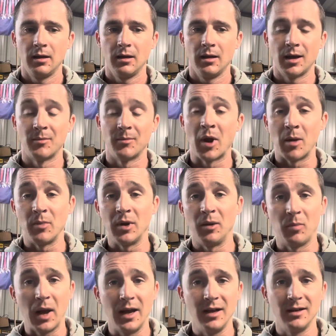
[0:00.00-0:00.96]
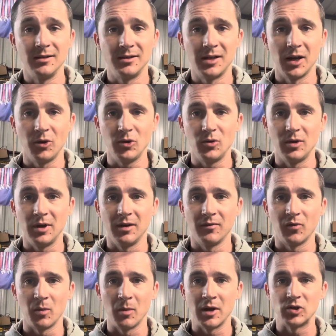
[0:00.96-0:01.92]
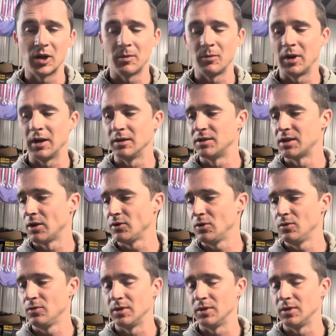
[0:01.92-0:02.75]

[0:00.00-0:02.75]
am not being paid to tell you the information I'm going to tell you.